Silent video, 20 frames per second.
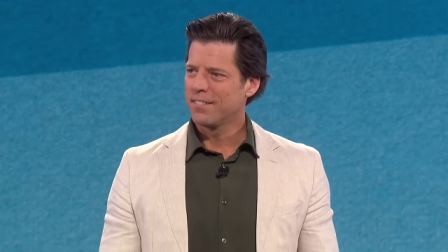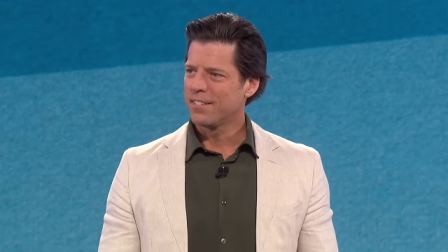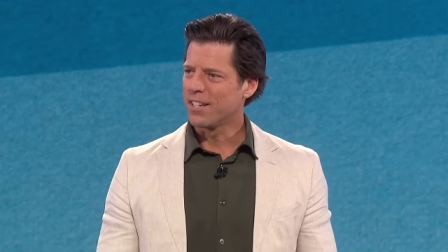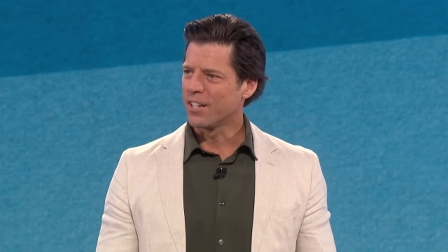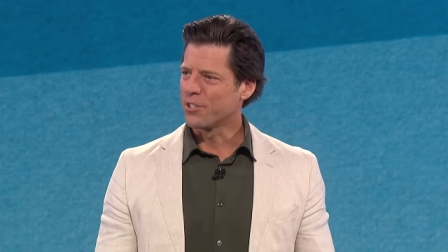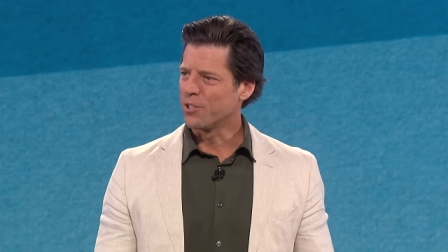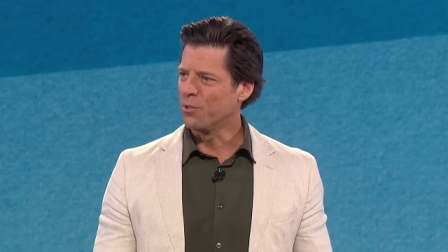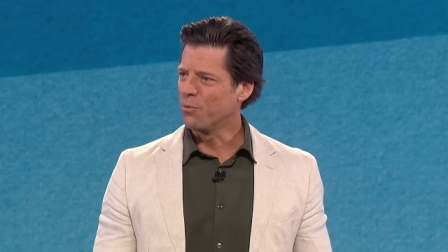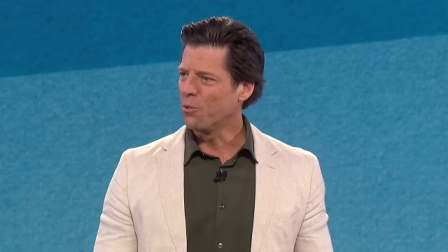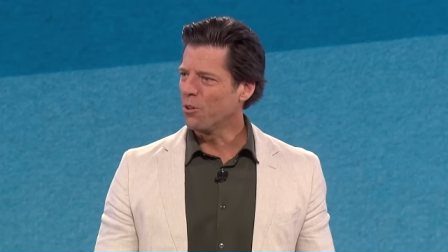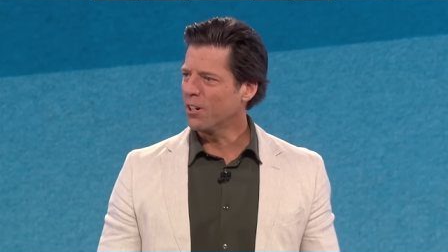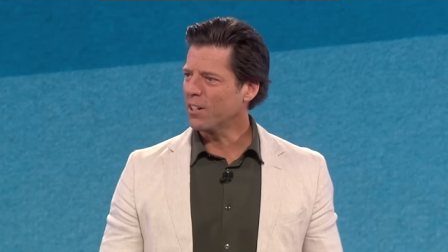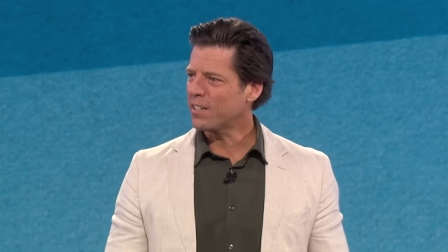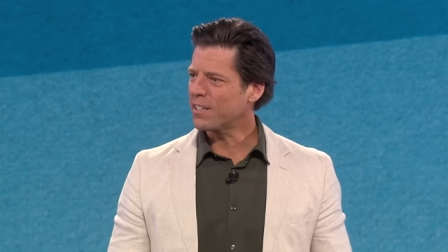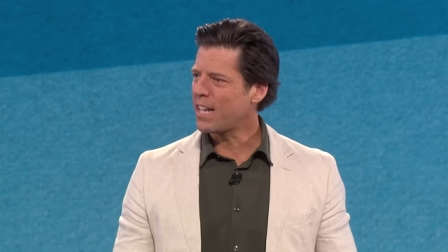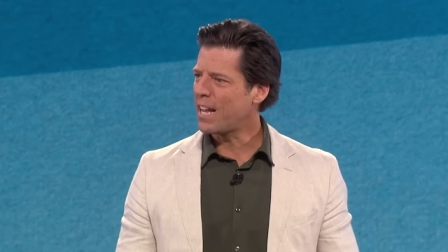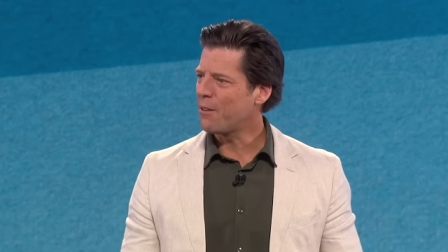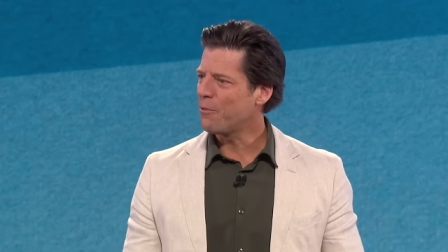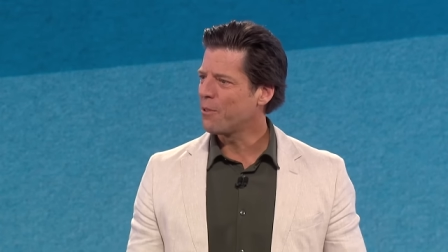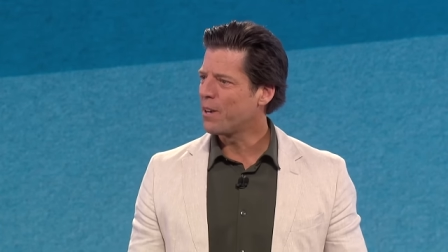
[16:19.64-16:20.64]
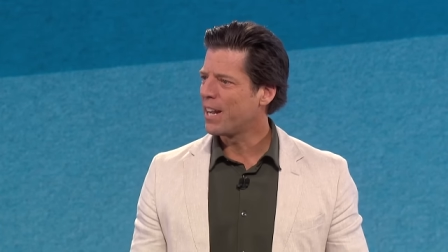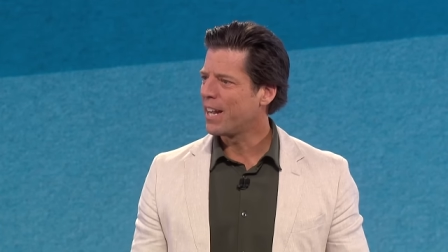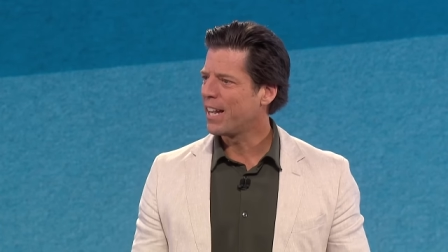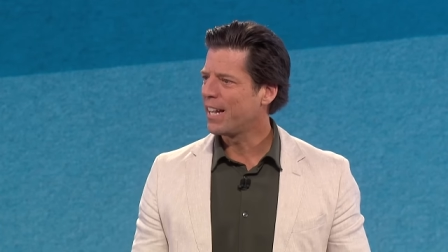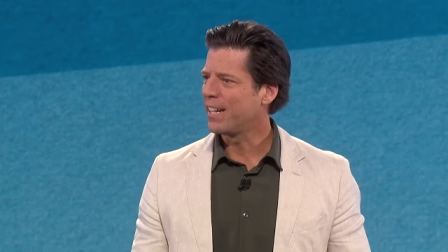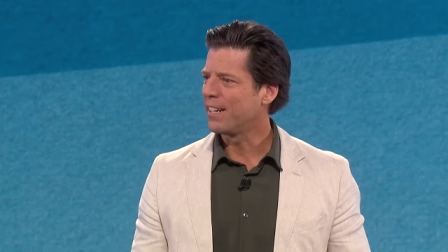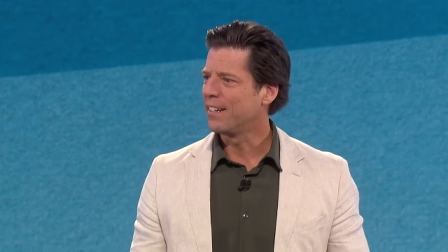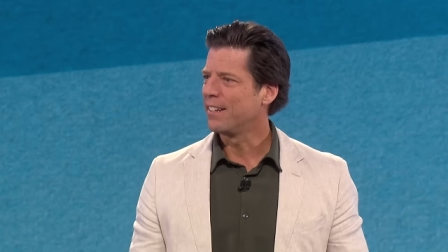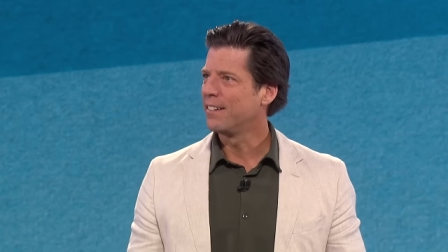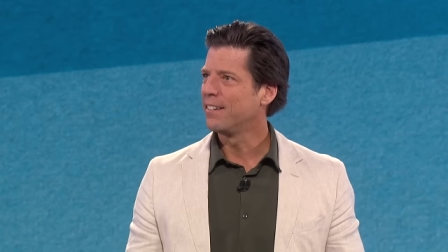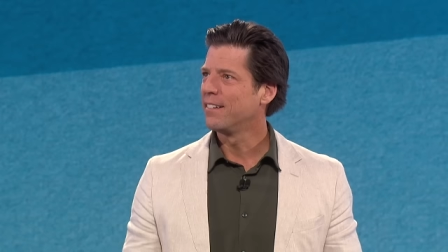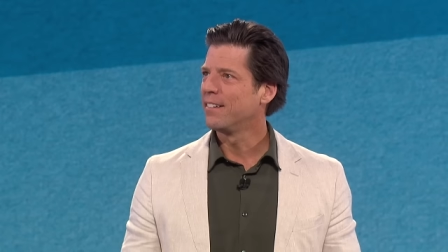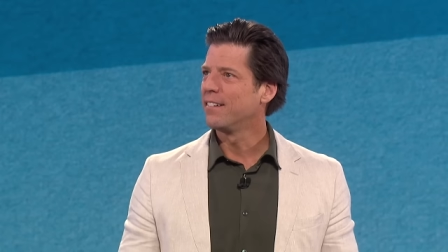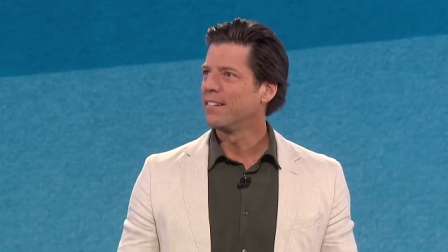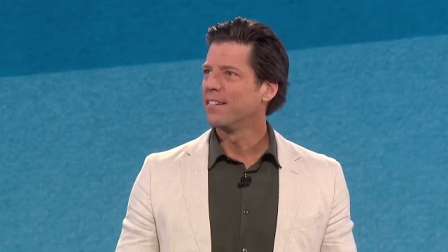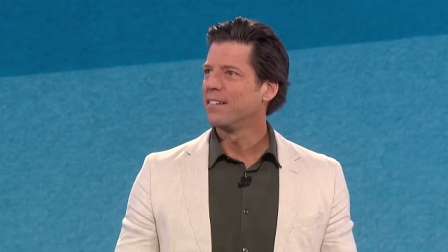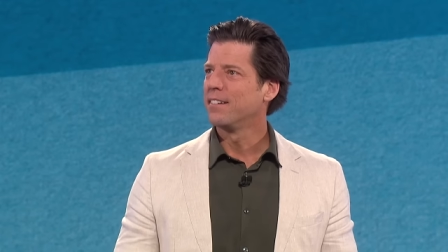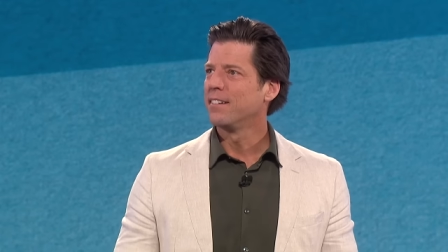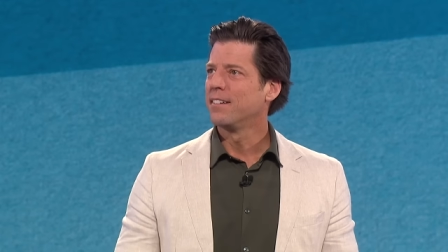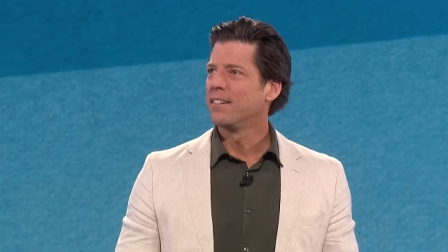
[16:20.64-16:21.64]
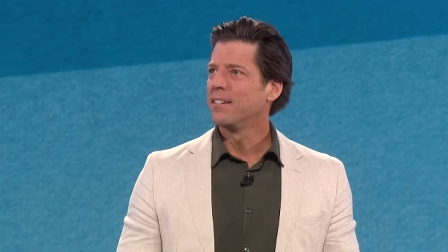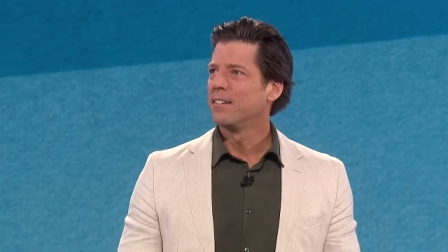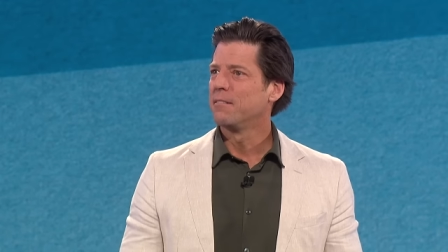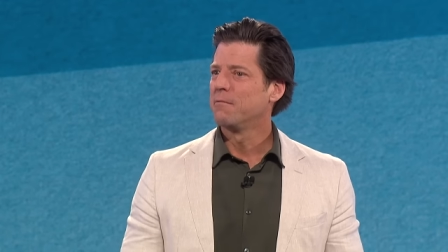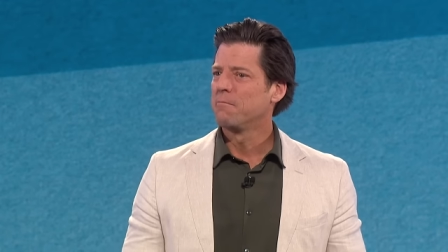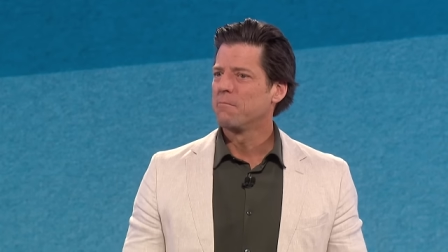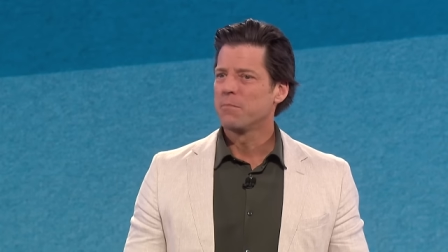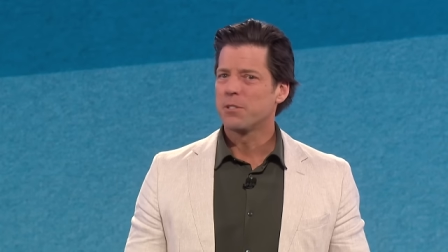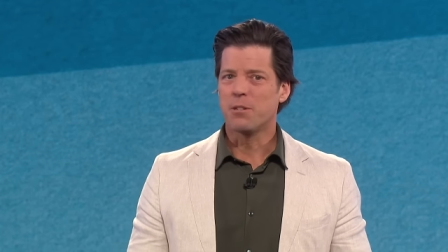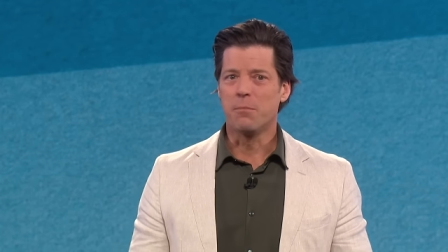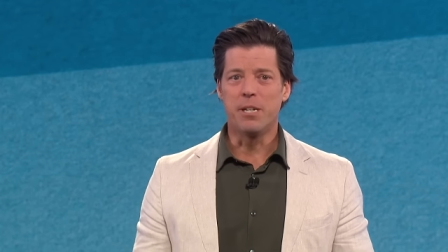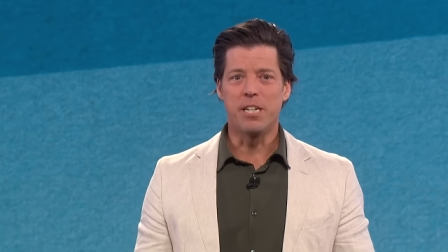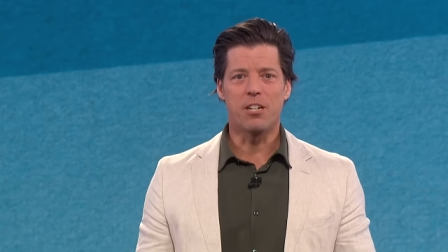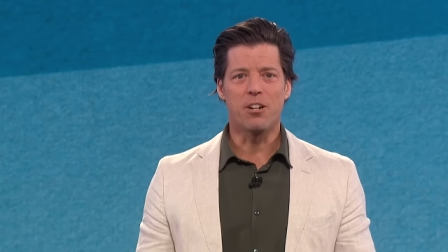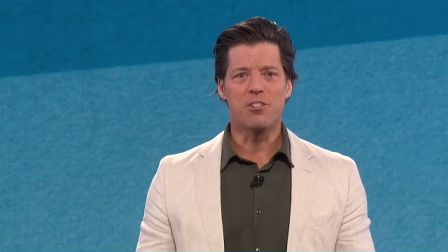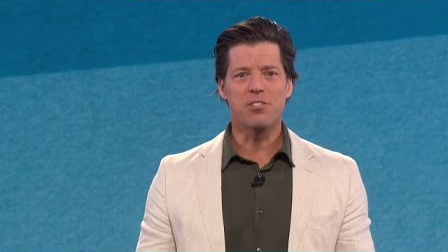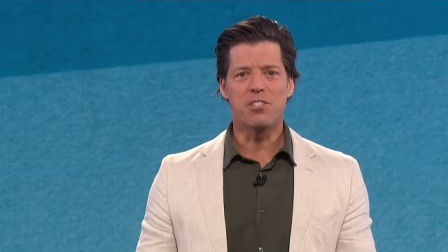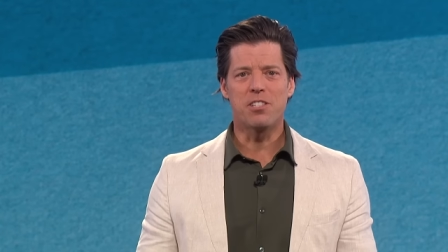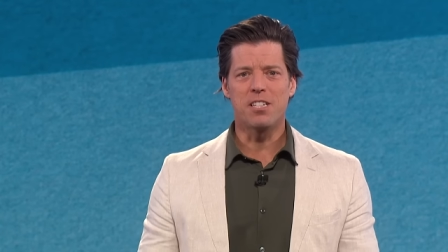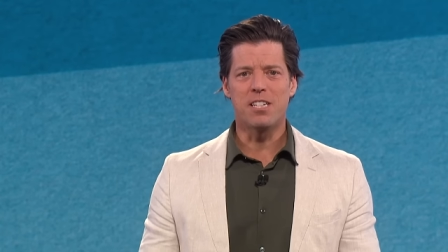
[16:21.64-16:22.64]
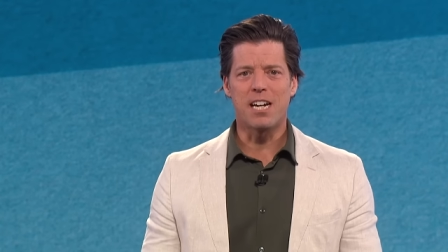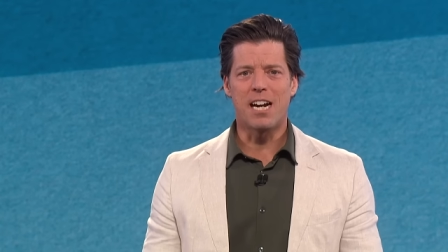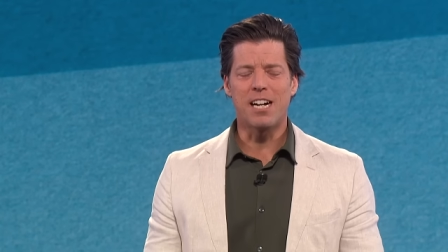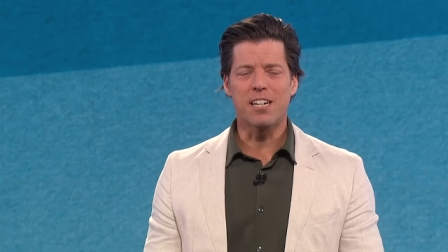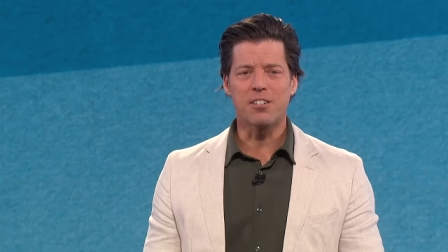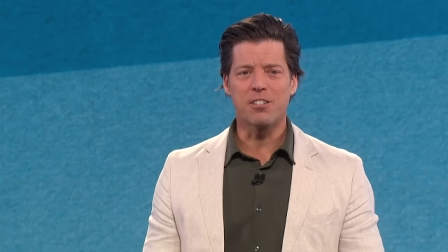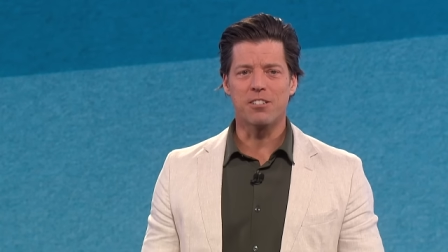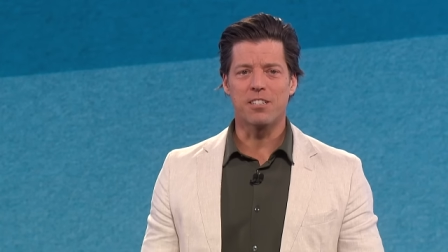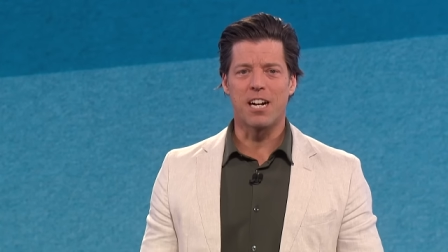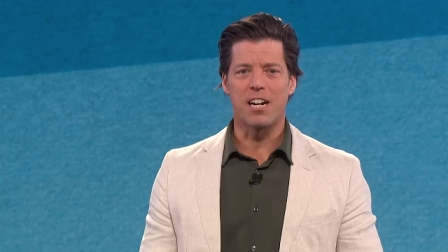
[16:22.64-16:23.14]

Doesn't work that way. Somebody goes to the doctor.